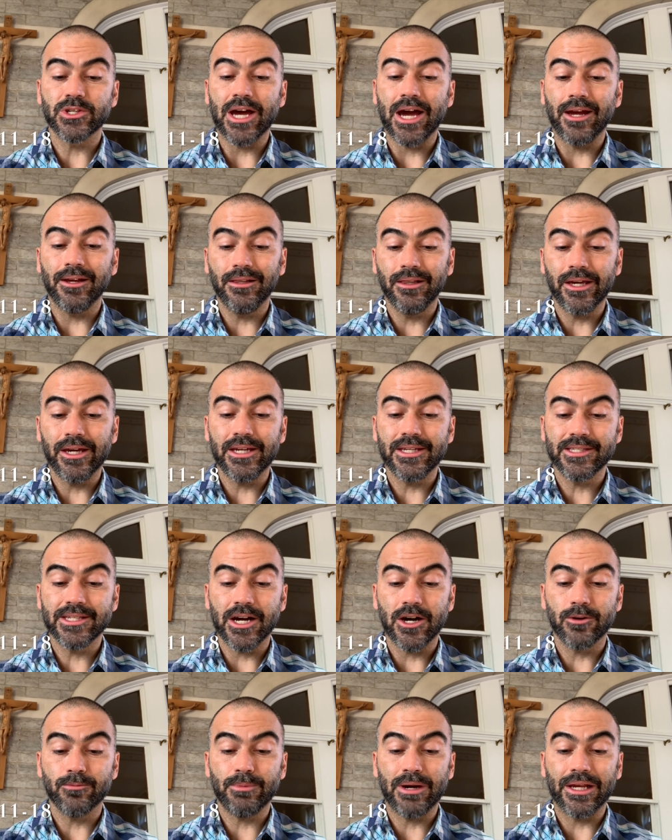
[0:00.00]
I lay
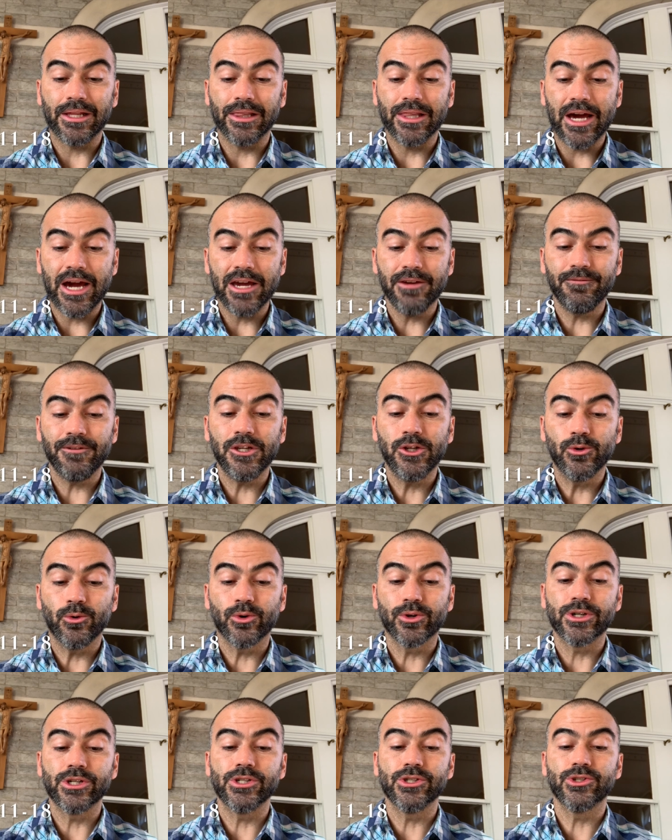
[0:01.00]
down my life in
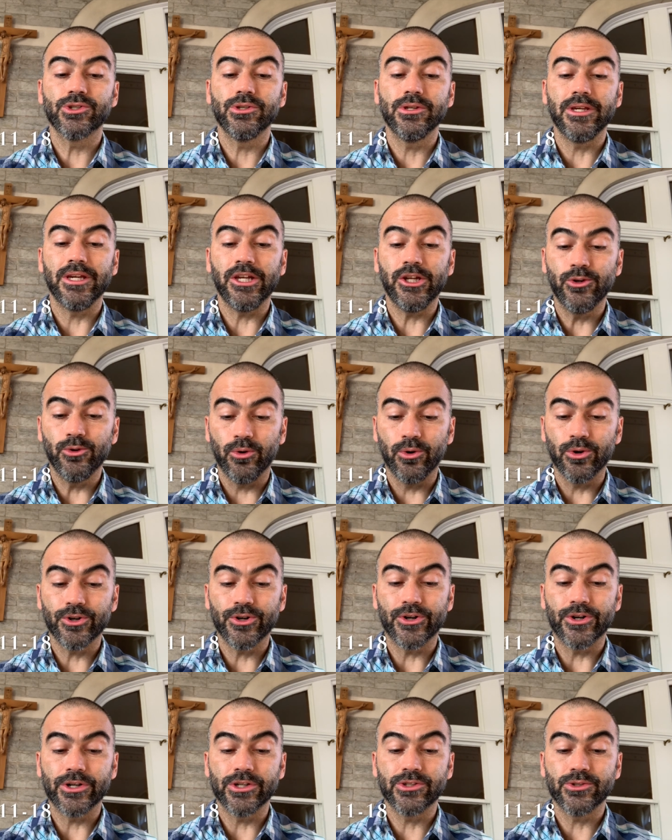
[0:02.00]

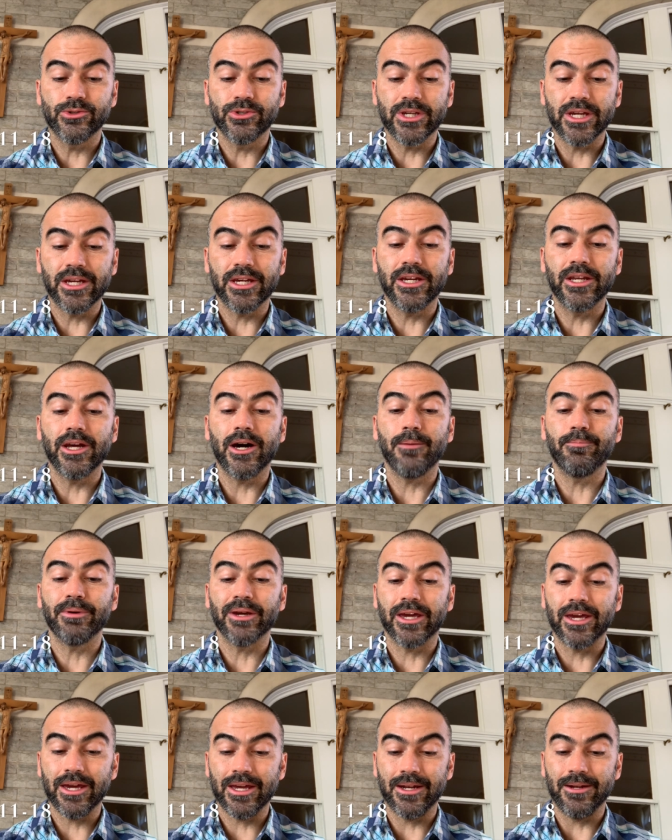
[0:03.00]
order to take it up
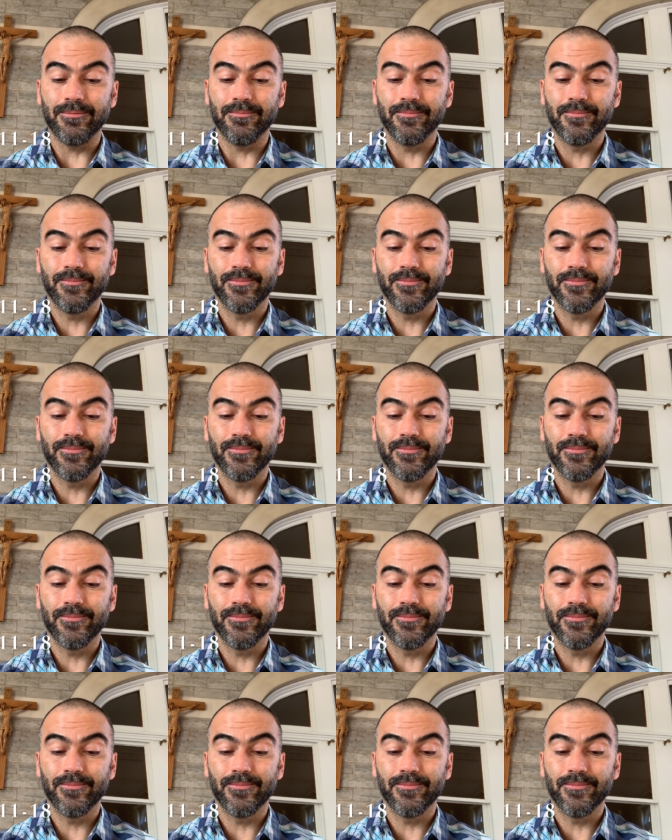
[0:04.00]
again.